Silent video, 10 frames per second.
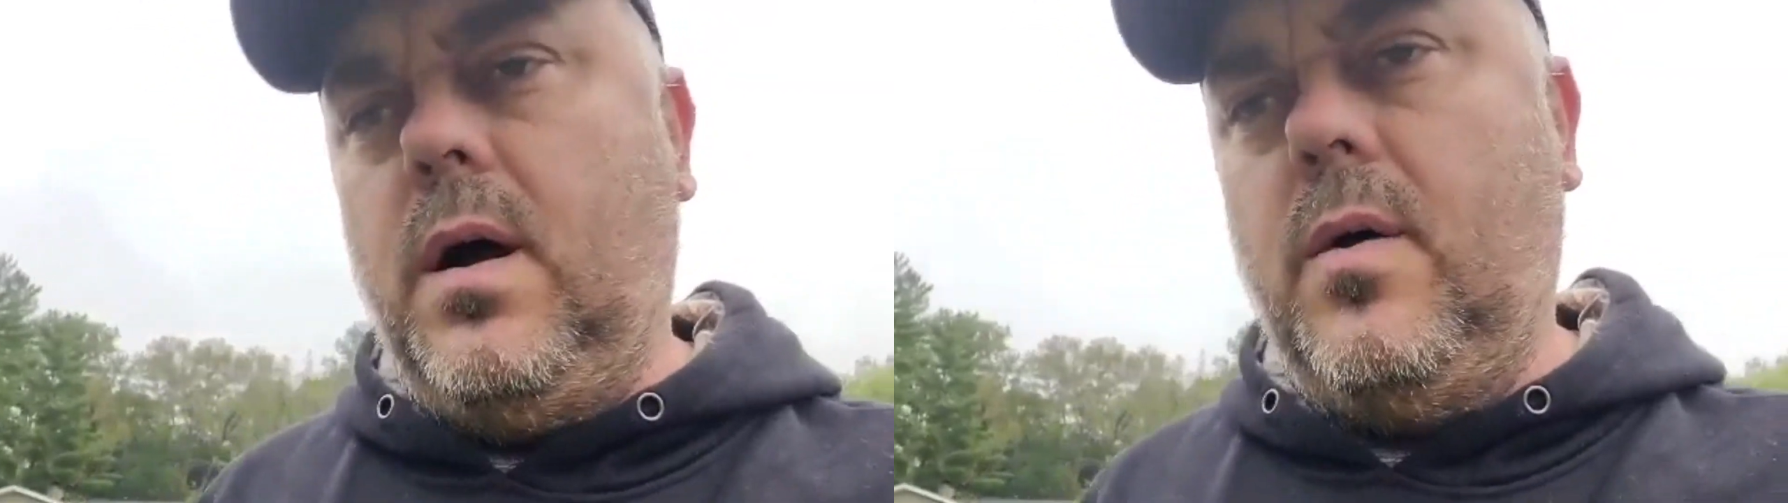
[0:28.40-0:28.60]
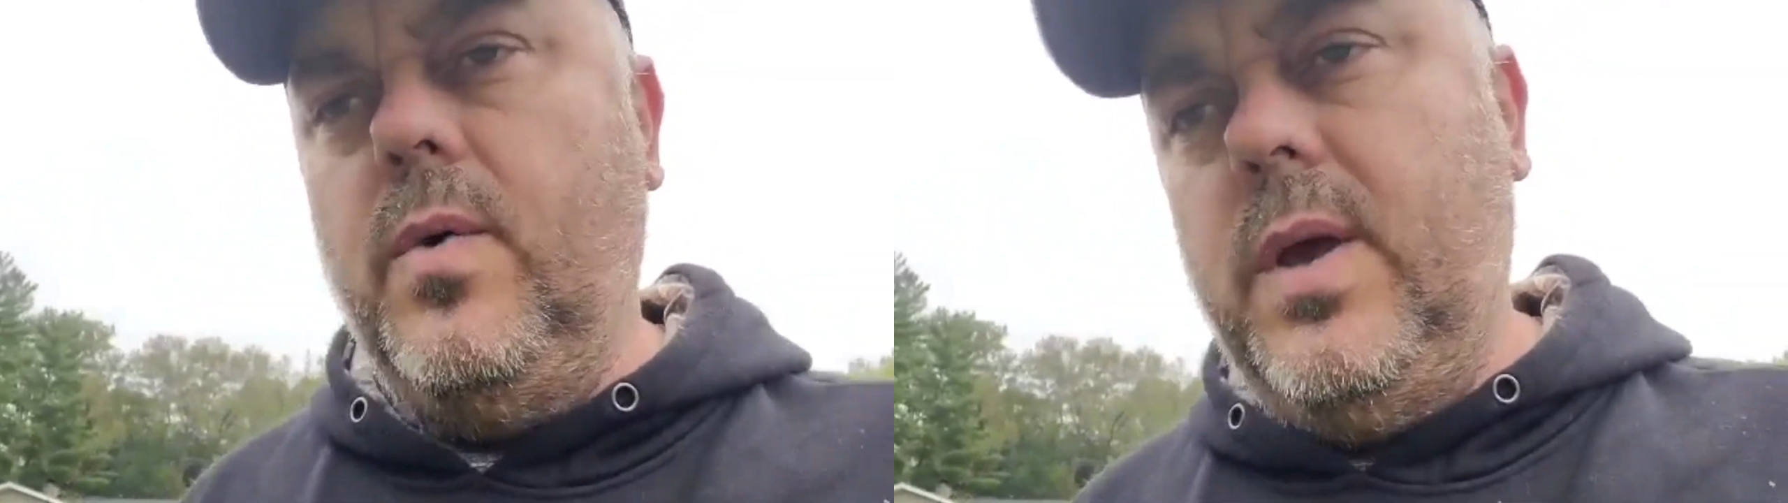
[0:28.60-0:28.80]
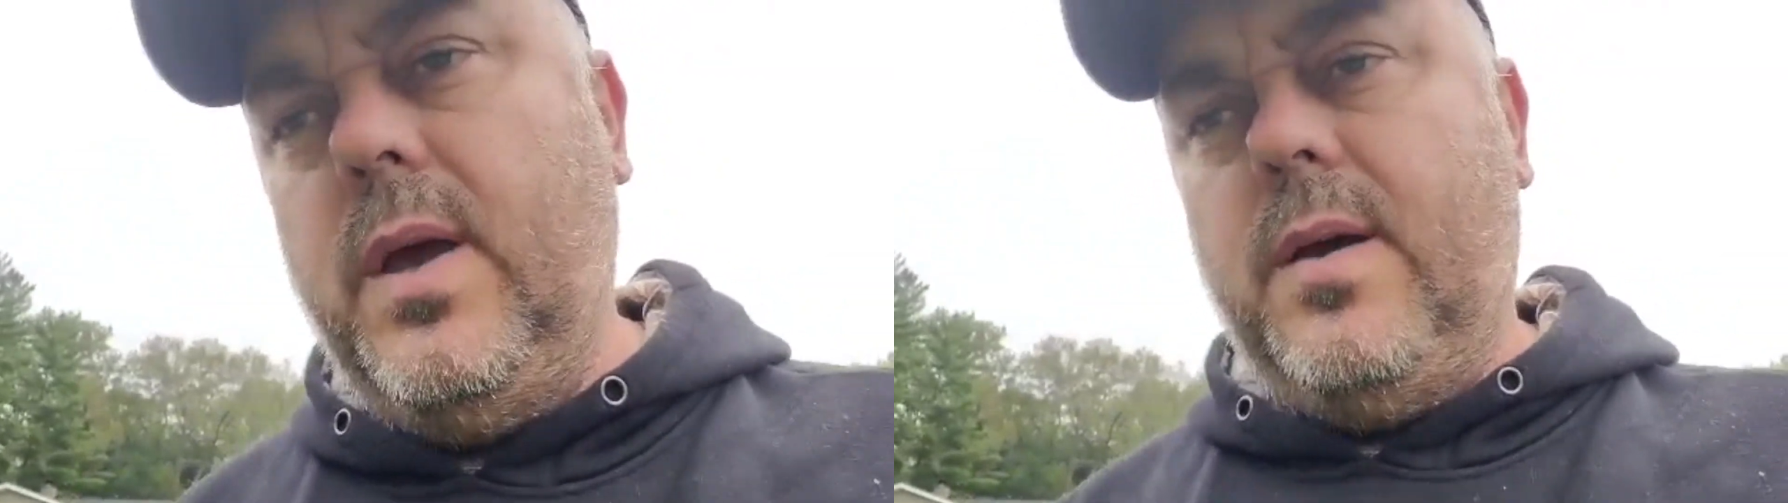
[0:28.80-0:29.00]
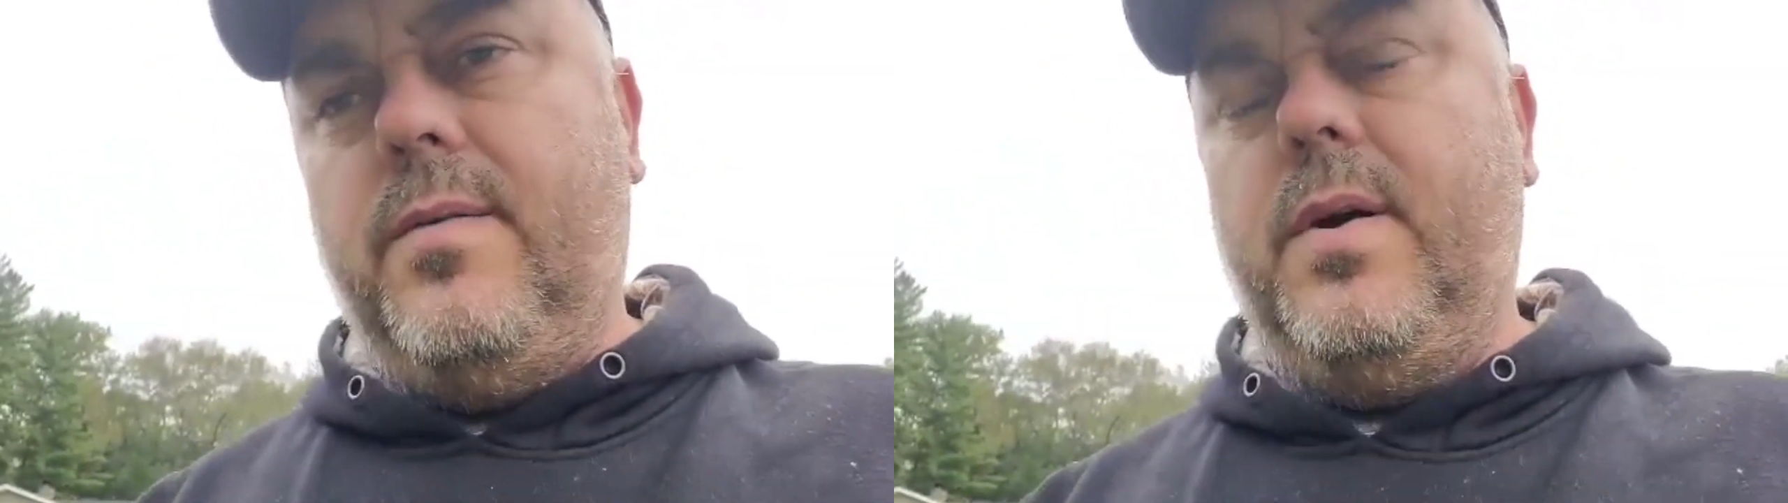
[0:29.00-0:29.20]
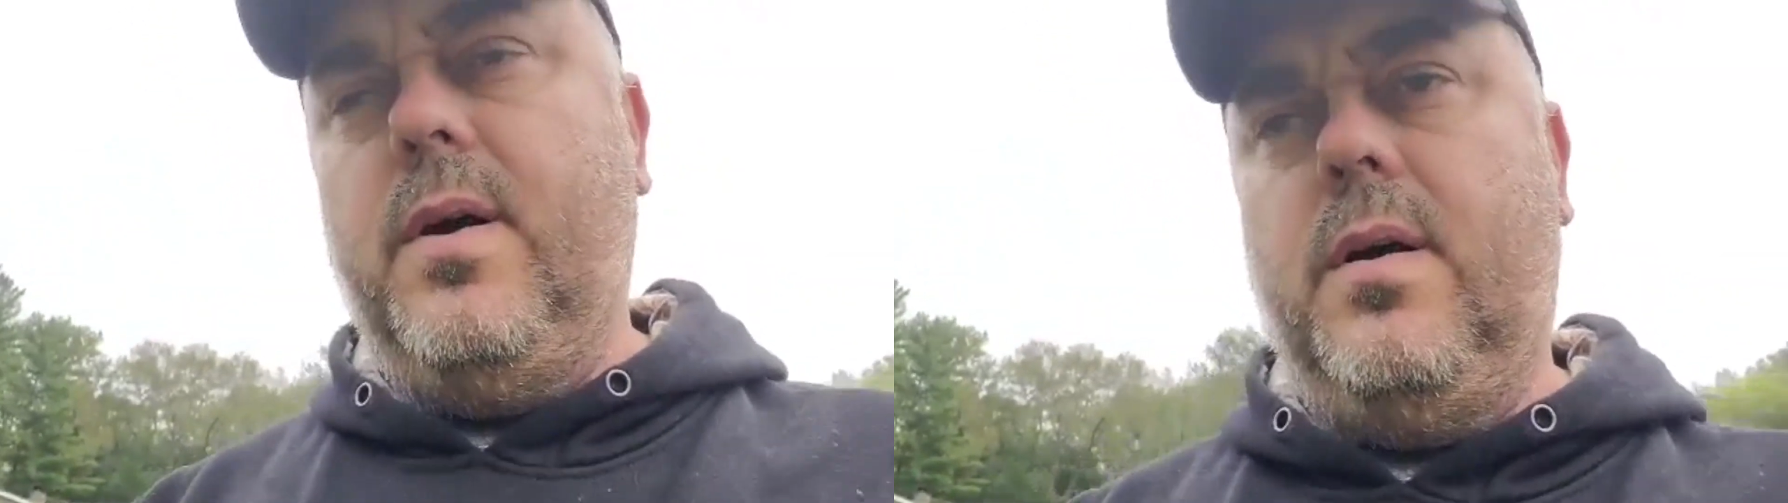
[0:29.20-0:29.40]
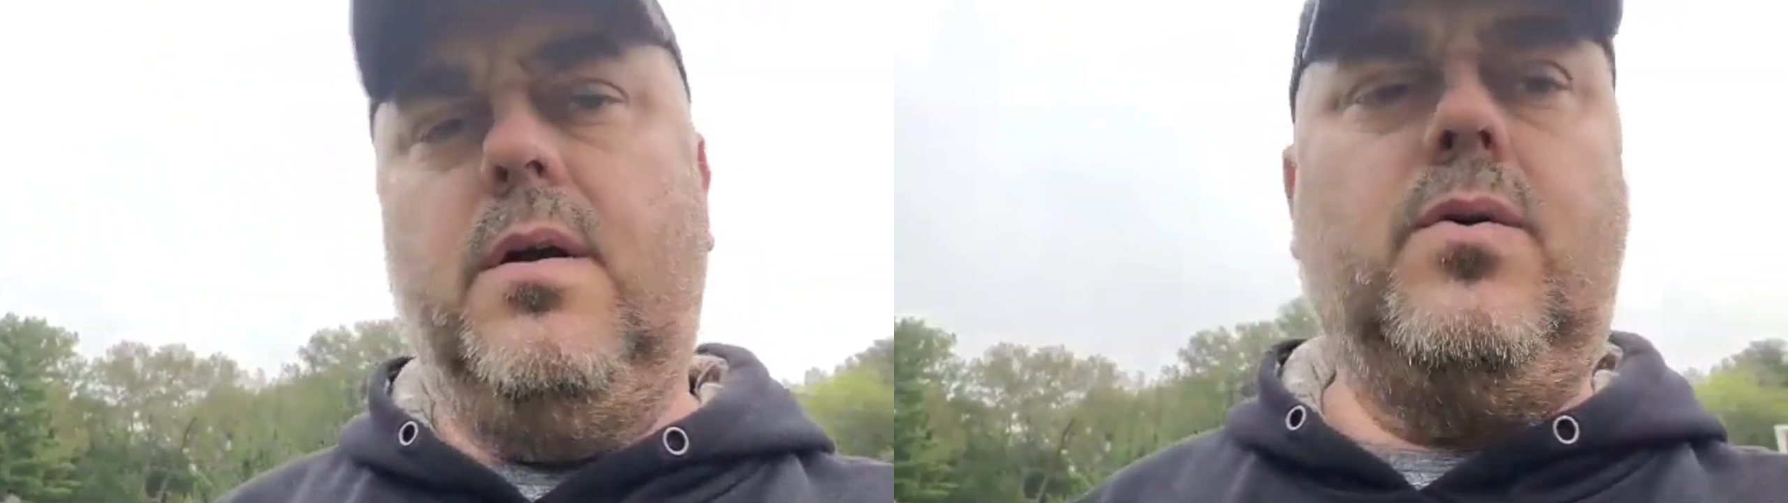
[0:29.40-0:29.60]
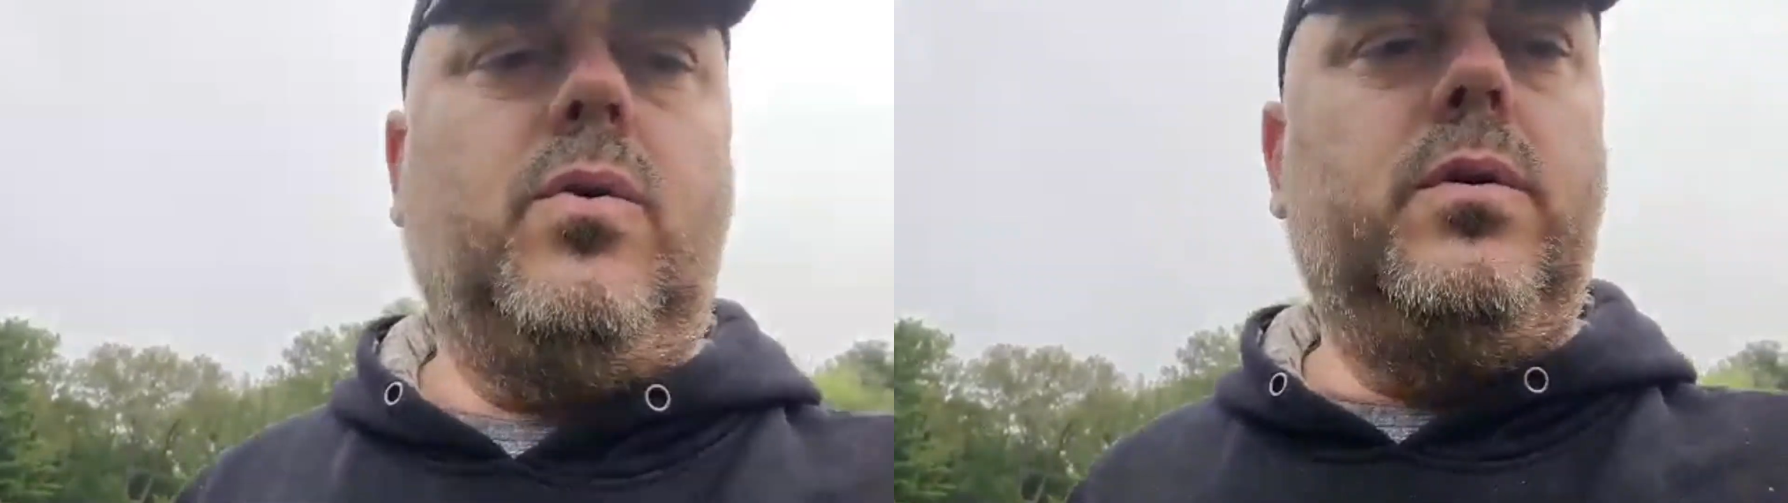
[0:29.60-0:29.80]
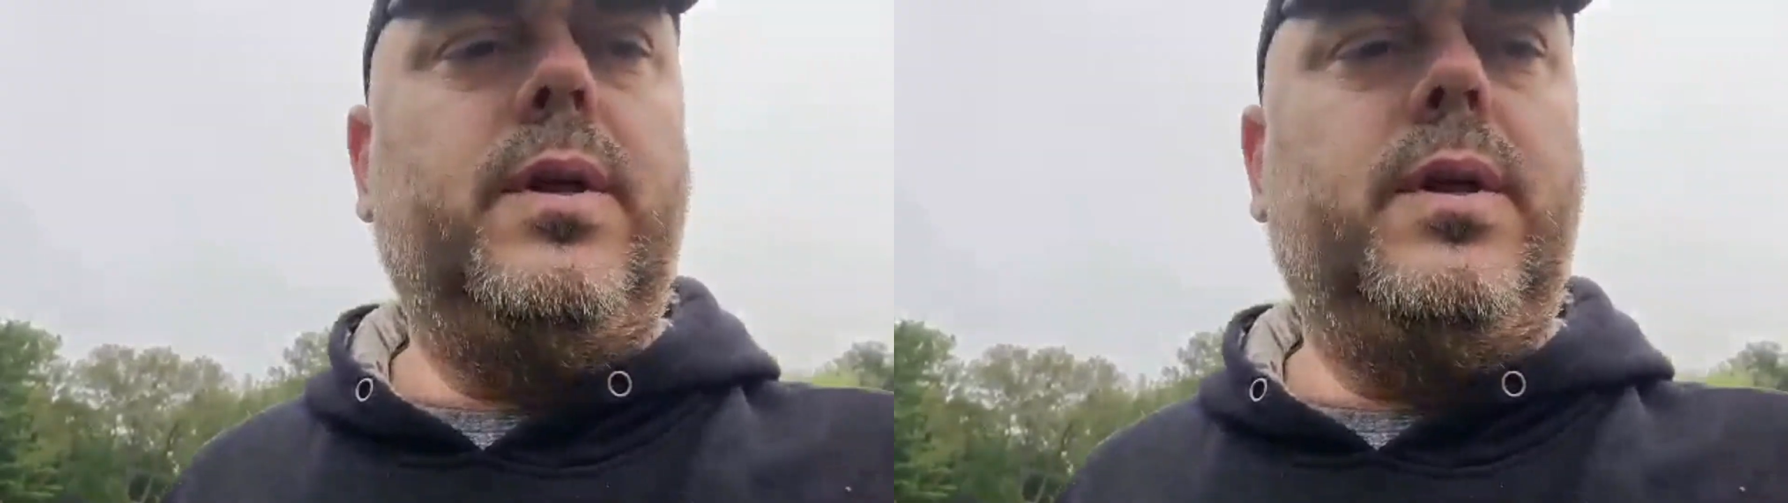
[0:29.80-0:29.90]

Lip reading: We have cold